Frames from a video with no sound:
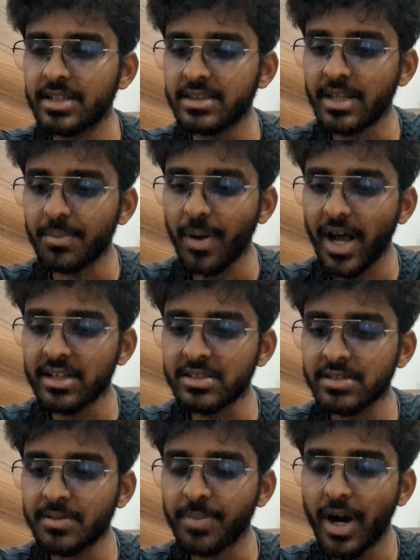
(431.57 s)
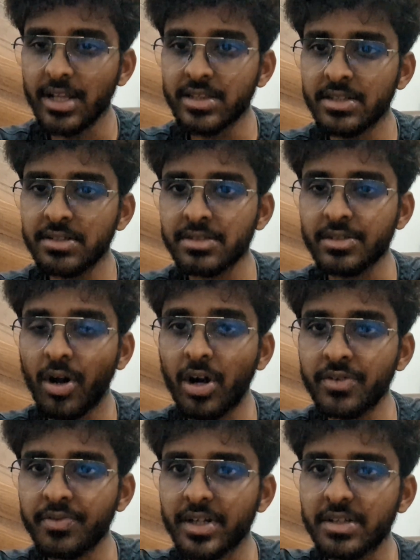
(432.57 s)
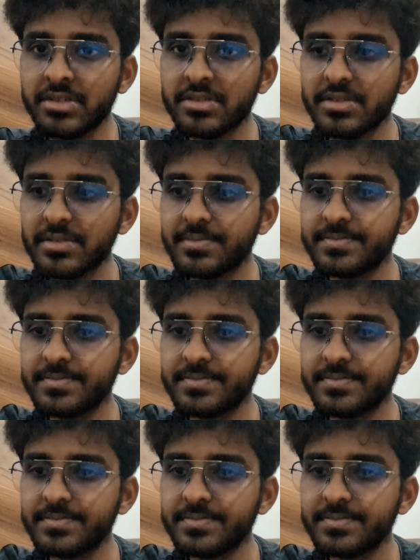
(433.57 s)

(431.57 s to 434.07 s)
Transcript: the path is not fixed.